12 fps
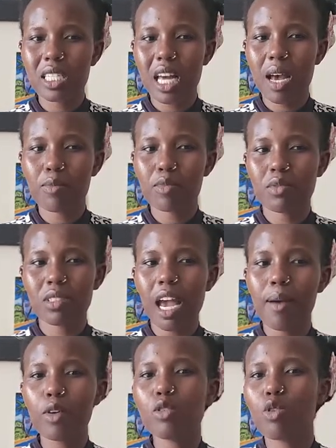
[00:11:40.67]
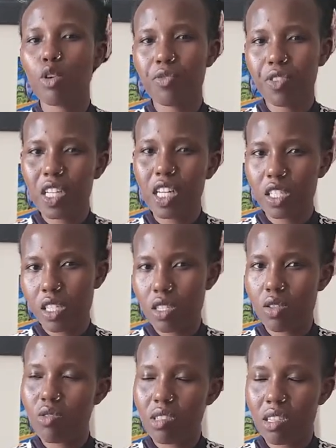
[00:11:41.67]
I'm not too confident
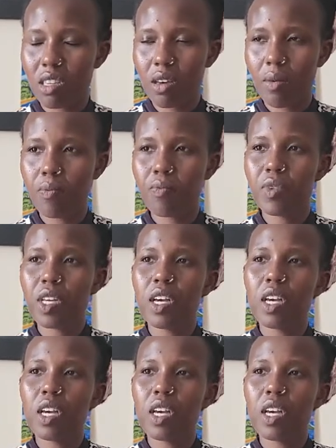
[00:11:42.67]
using them.